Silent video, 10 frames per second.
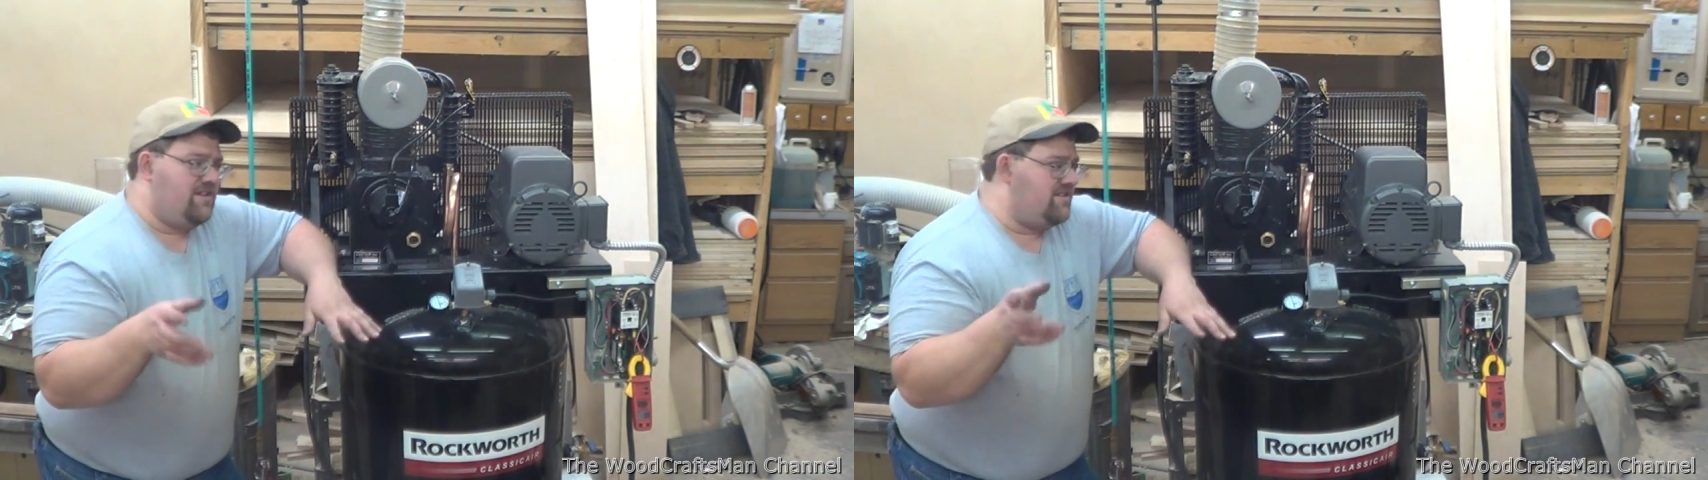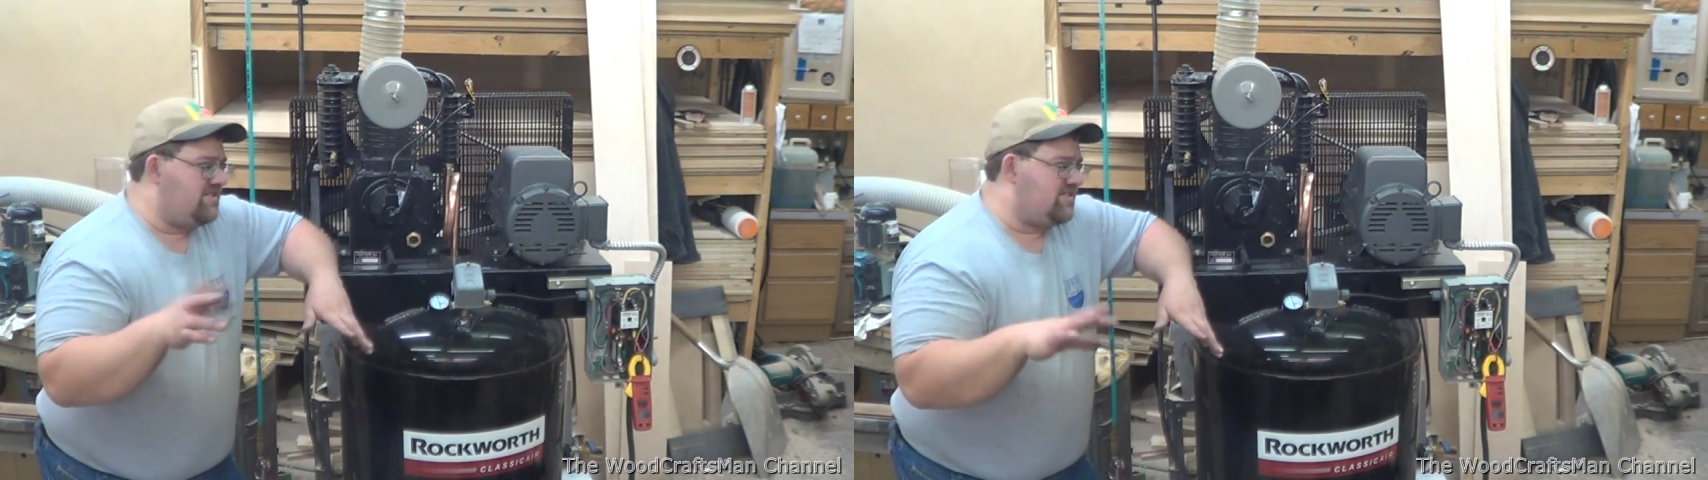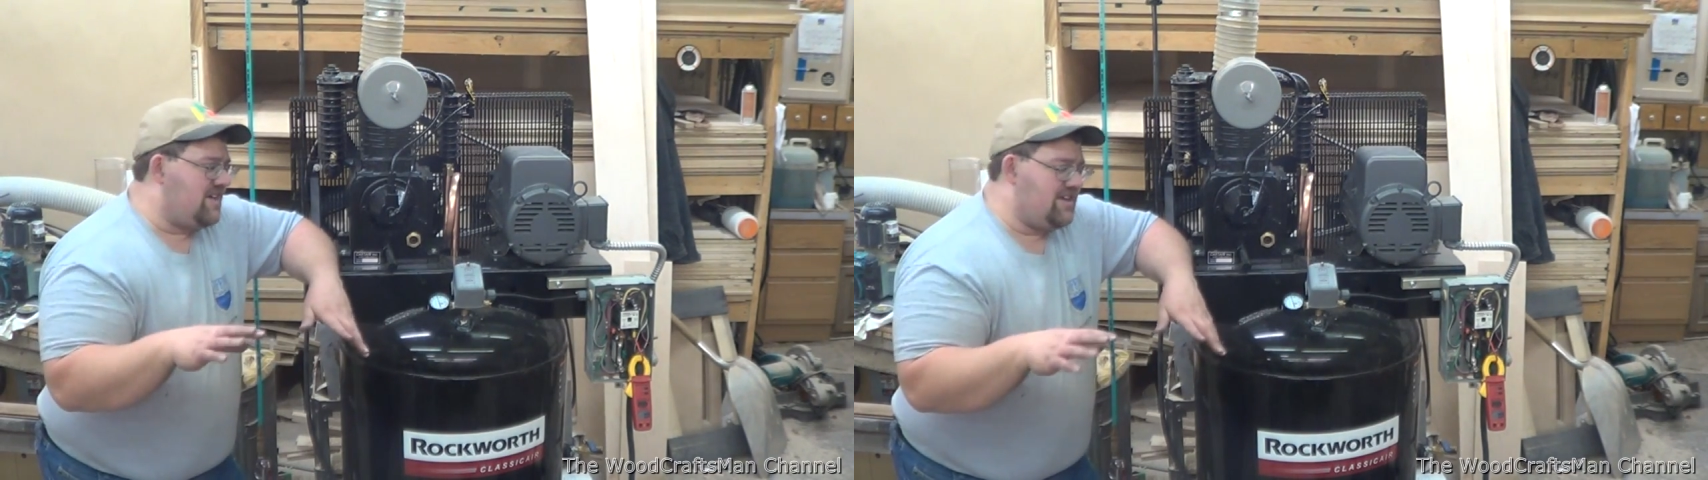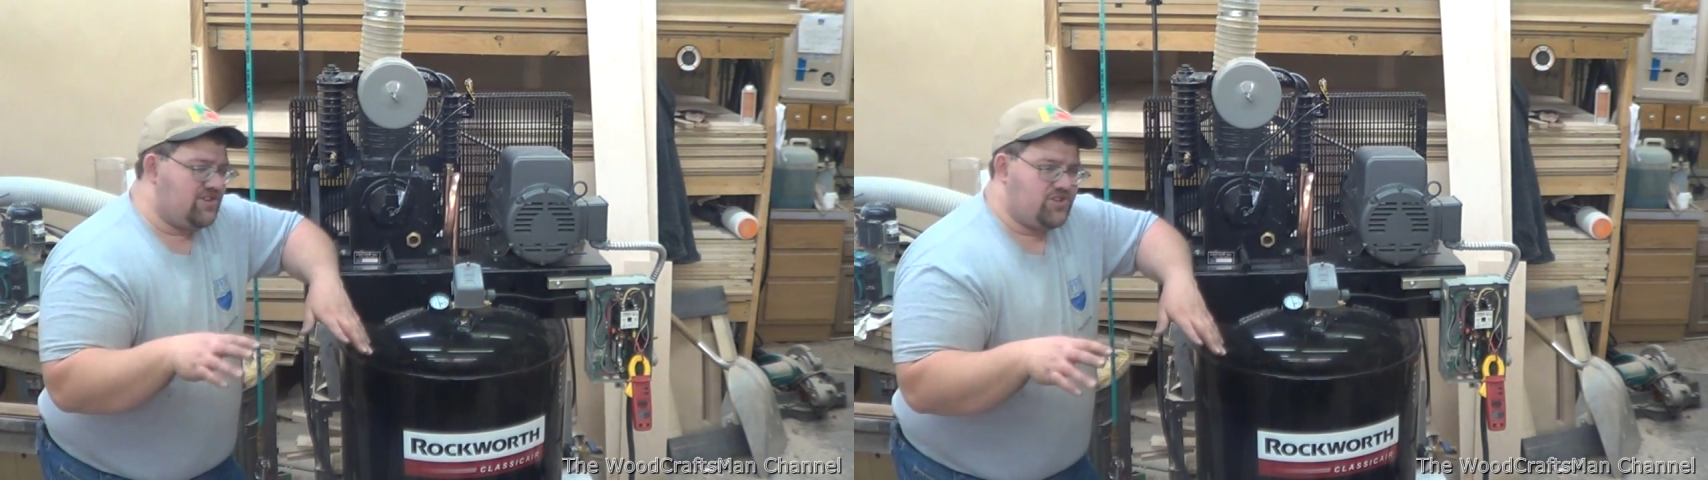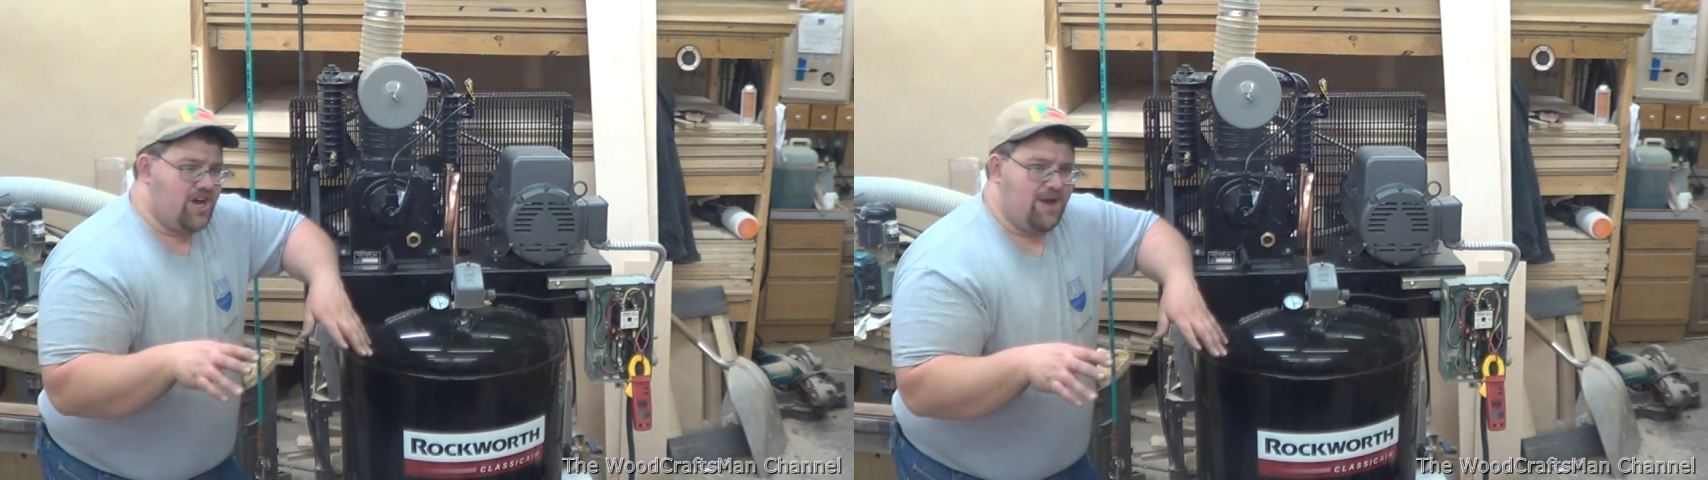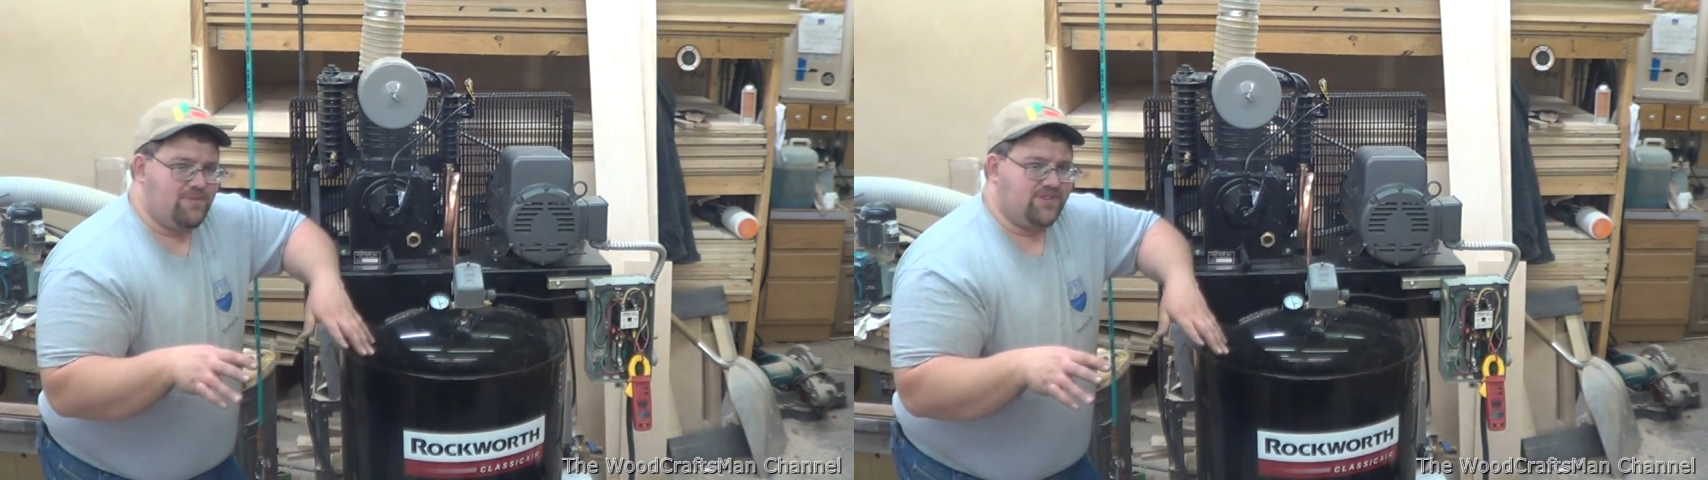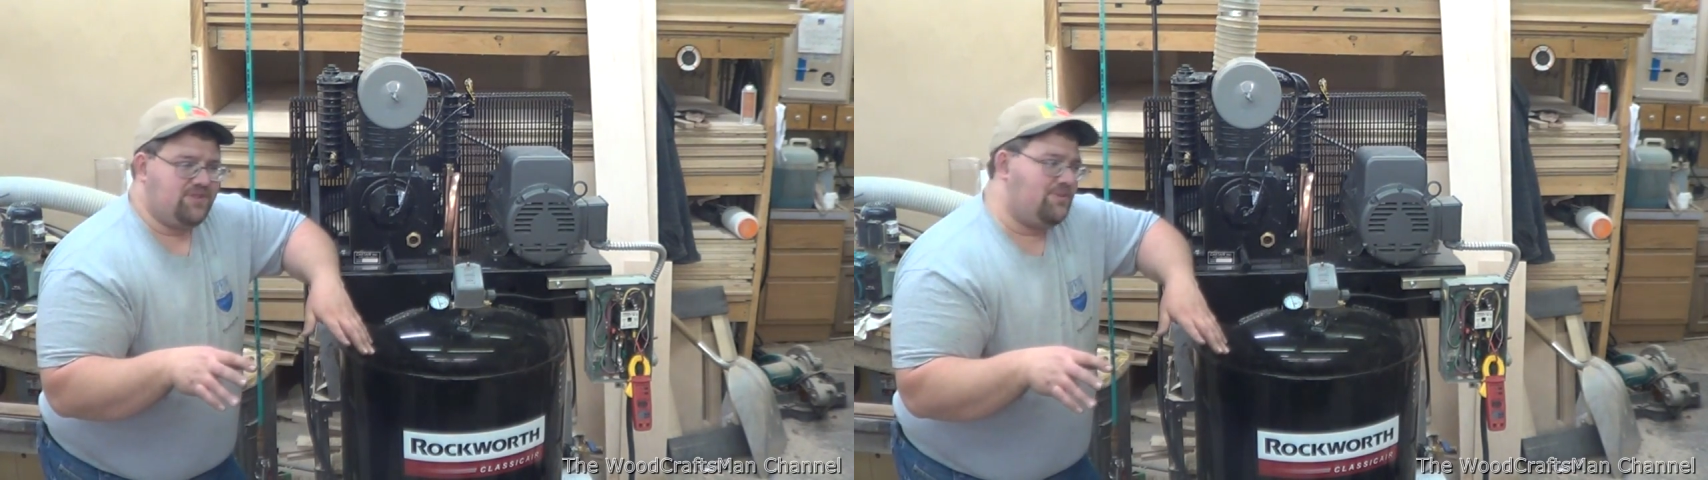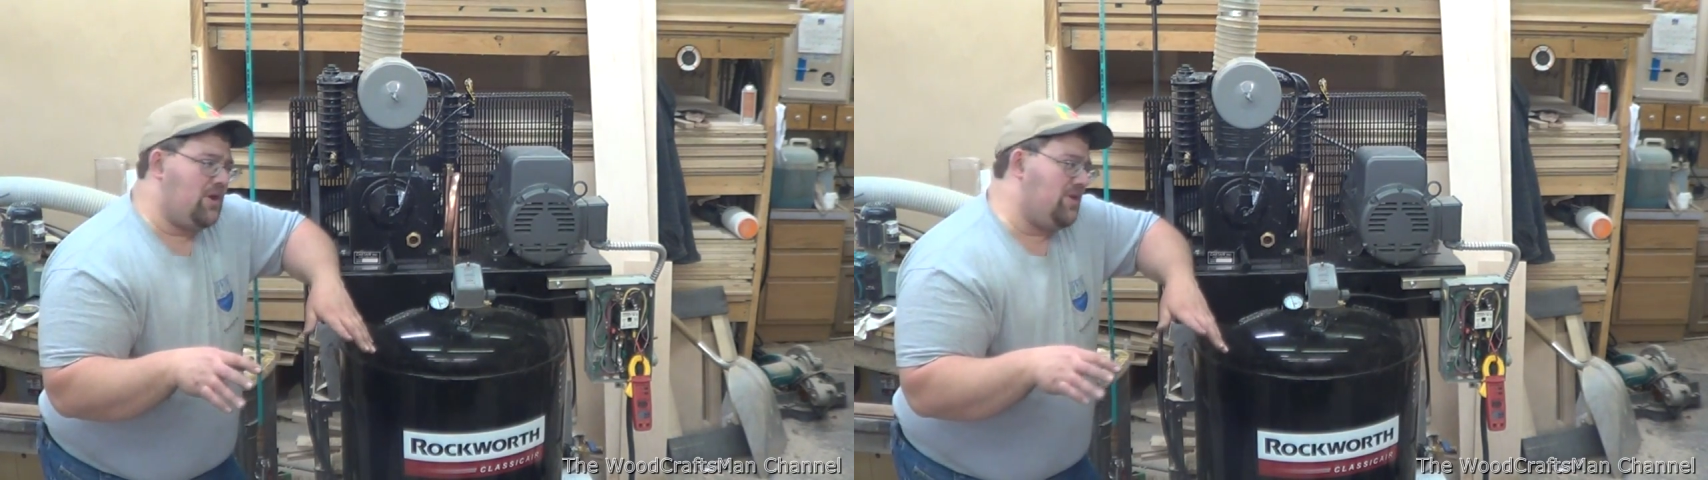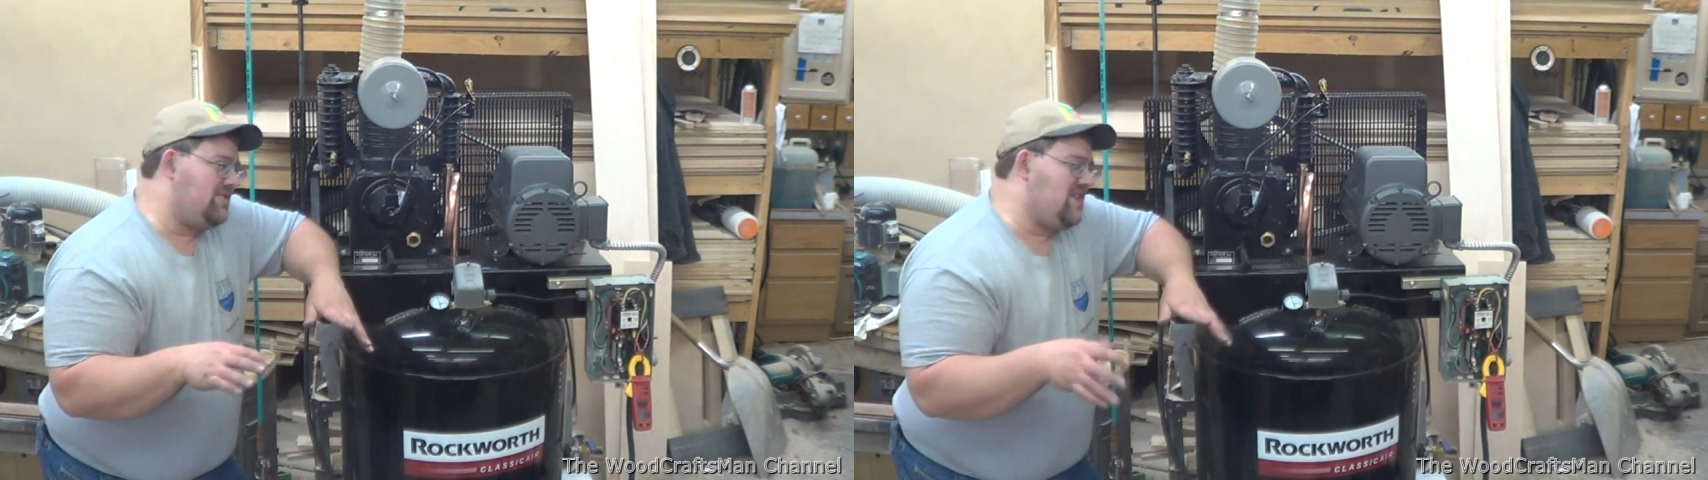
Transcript: this side of the shop is about